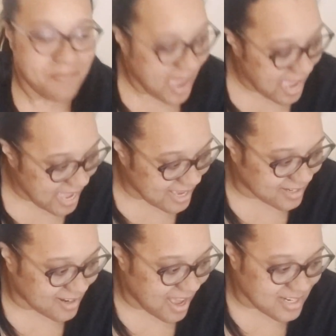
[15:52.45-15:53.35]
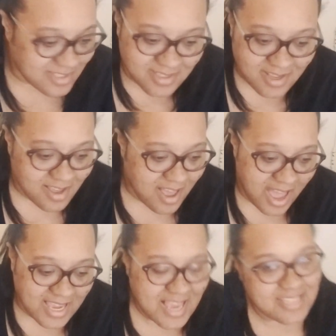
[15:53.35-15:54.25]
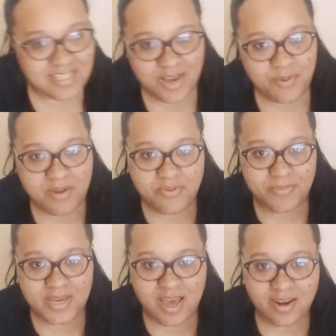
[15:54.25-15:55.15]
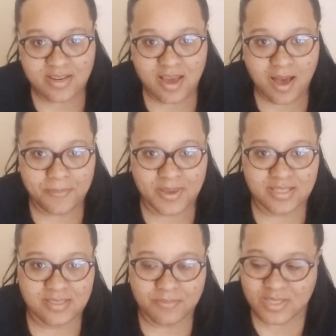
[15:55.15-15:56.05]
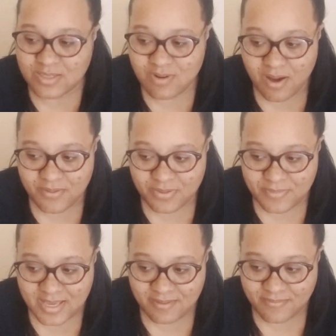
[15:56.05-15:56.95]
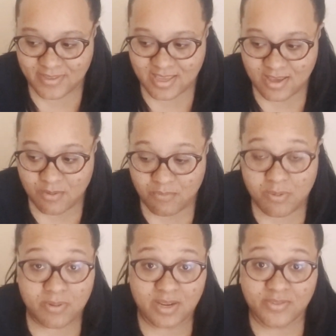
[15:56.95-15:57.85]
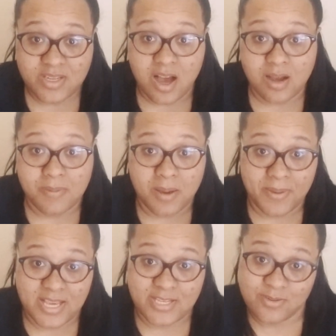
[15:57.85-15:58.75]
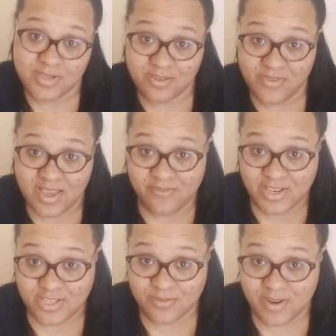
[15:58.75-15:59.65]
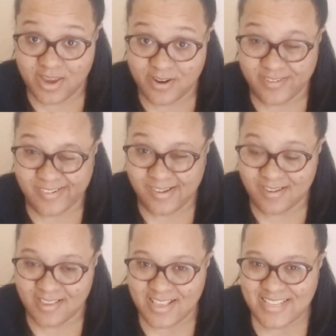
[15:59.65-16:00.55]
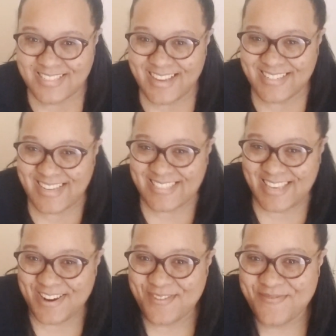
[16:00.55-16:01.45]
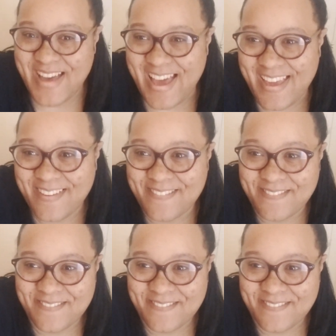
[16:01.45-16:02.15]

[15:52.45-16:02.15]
Man, I can't stay away from the naughty topics. Something's wrong with me. We won't even talk about my history as a fan fiction writer. Talk to you guys later. Bye.